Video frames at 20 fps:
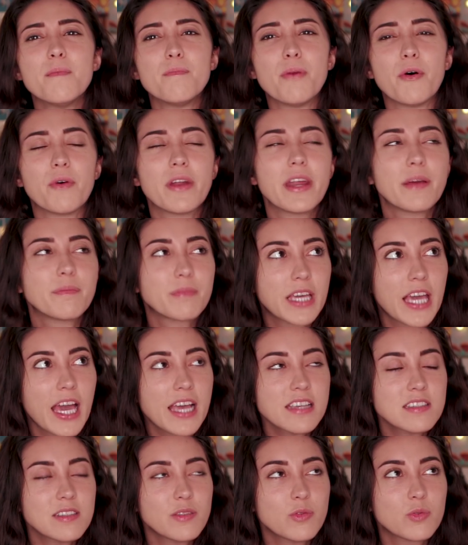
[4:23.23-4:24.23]
But what I'm
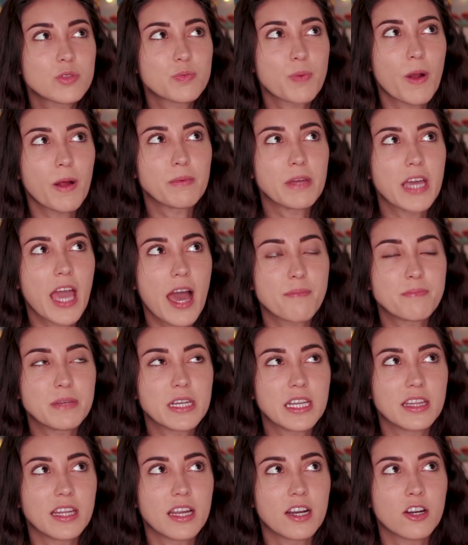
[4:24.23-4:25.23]
guessing was probably
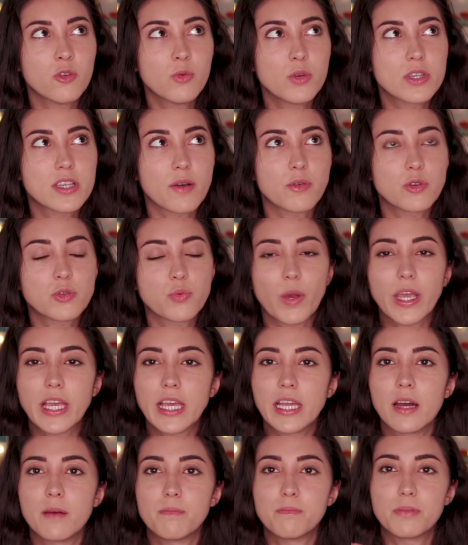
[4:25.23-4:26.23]
happening there was I was
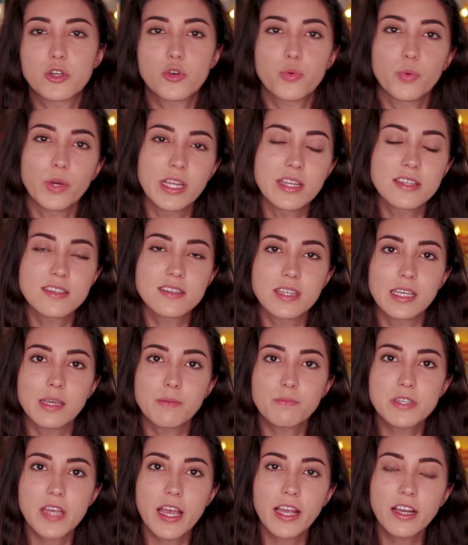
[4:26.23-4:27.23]
waking up between
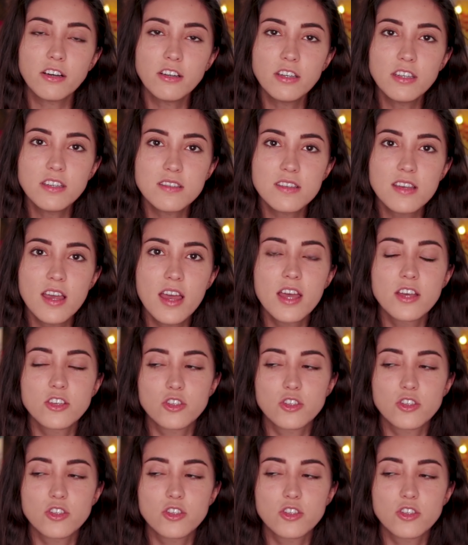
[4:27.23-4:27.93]
sleep cycles.